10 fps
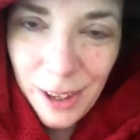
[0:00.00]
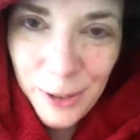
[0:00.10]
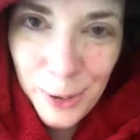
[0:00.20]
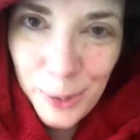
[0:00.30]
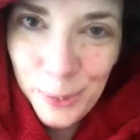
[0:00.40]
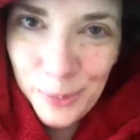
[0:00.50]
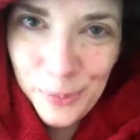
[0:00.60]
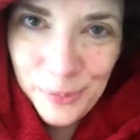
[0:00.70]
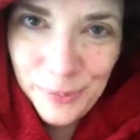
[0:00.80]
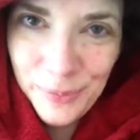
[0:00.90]
so
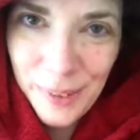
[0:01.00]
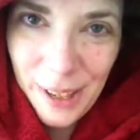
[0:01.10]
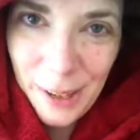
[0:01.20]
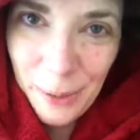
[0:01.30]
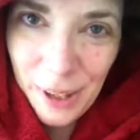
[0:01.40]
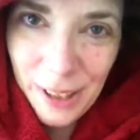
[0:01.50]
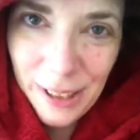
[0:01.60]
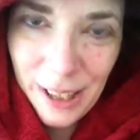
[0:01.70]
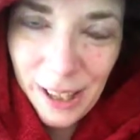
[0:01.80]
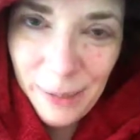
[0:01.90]
anyway,
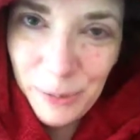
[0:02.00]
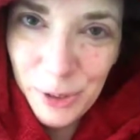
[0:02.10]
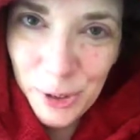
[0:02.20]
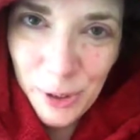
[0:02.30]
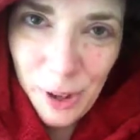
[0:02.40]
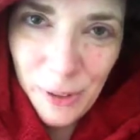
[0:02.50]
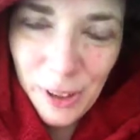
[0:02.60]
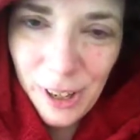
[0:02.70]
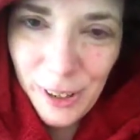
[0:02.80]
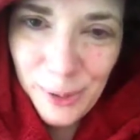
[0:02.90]
I'm just going off in a
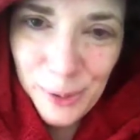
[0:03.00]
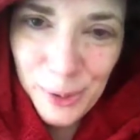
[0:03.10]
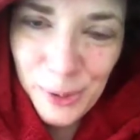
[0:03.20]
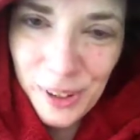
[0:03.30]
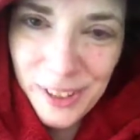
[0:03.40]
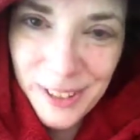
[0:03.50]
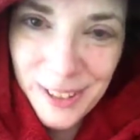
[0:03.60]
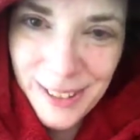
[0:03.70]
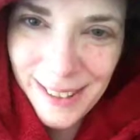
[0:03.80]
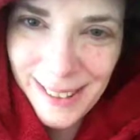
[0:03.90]
lot of different
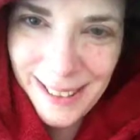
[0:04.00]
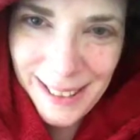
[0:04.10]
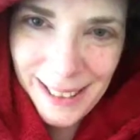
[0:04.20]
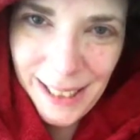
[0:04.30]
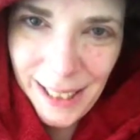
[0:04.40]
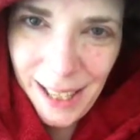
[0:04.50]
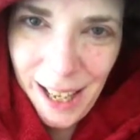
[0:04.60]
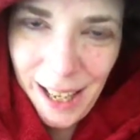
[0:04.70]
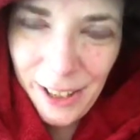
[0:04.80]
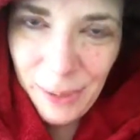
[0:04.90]
directions.
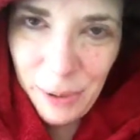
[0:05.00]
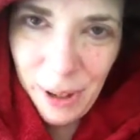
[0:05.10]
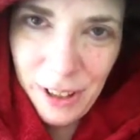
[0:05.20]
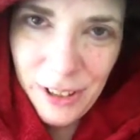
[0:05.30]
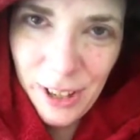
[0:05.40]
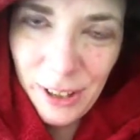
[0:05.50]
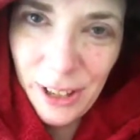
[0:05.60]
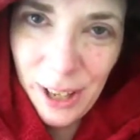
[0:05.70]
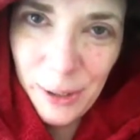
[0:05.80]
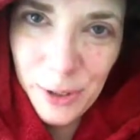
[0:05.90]
And you can probably tell
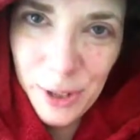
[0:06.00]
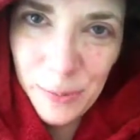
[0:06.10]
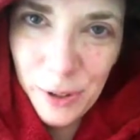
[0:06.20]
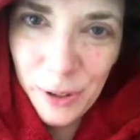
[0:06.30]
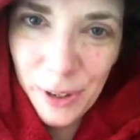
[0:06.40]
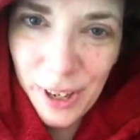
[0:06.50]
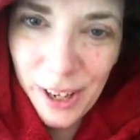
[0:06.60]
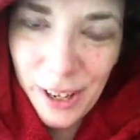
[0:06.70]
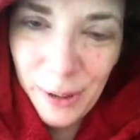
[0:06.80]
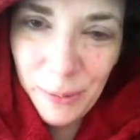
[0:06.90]
how sputtering
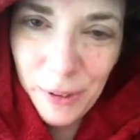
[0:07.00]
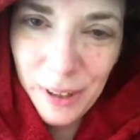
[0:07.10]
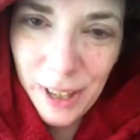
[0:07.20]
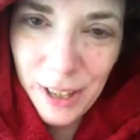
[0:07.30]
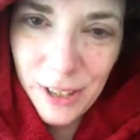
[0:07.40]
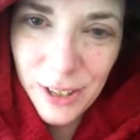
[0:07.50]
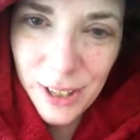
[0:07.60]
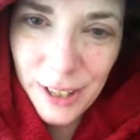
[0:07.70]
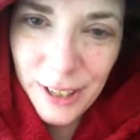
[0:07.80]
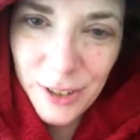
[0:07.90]
I am that is the
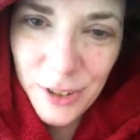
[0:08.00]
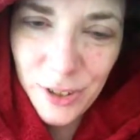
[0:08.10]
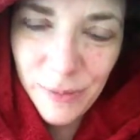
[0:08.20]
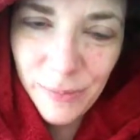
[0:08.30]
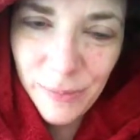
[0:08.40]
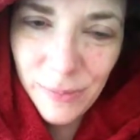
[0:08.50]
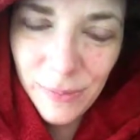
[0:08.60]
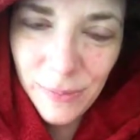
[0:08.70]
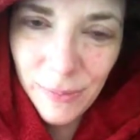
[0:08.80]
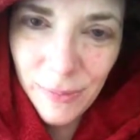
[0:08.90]
case.
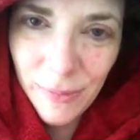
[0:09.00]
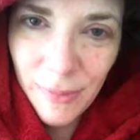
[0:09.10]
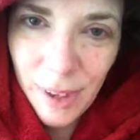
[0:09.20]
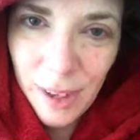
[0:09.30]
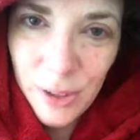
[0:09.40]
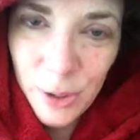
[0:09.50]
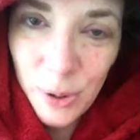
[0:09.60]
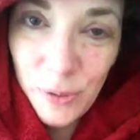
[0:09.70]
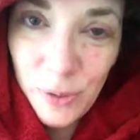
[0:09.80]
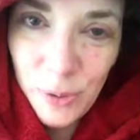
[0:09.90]
So
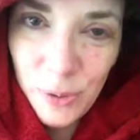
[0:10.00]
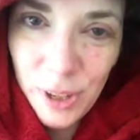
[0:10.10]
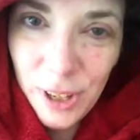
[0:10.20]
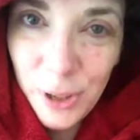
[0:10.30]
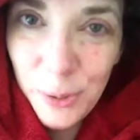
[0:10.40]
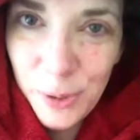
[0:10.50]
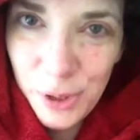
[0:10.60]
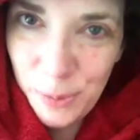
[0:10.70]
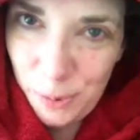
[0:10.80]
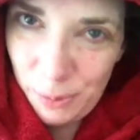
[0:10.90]
if you think you would
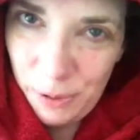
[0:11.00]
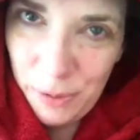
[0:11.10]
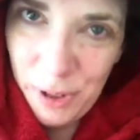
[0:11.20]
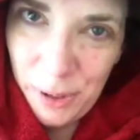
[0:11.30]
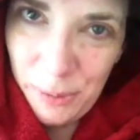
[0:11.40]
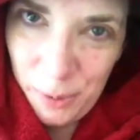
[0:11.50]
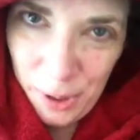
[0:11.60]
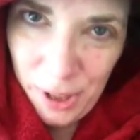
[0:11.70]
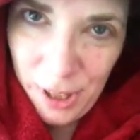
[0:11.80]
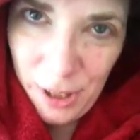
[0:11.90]
support me with the
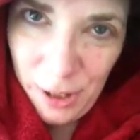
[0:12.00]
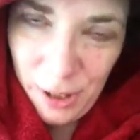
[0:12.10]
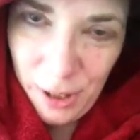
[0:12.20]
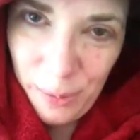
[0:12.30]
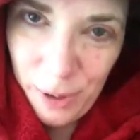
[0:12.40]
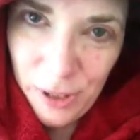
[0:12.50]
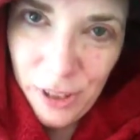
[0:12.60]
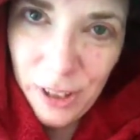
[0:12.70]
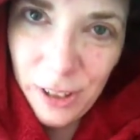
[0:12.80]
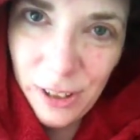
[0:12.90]
book and the
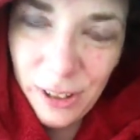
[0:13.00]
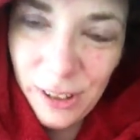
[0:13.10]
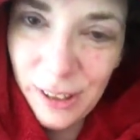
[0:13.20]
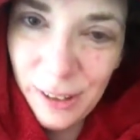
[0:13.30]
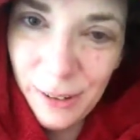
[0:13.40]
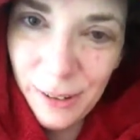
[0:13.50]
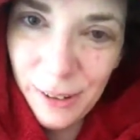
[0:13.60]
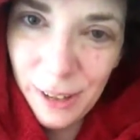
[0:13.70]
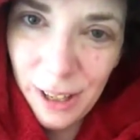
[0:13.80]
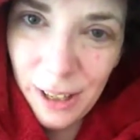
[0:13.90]
project,
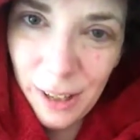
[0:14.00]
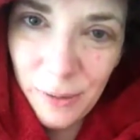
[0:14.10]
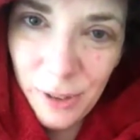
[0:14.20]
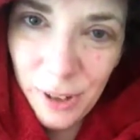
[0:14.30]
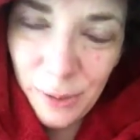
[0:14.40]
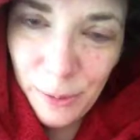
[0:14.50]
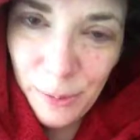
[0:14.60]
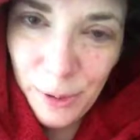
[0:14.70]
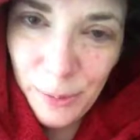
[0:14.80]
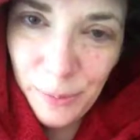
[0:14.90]
I'd love to hear from
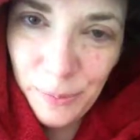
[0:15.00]
you.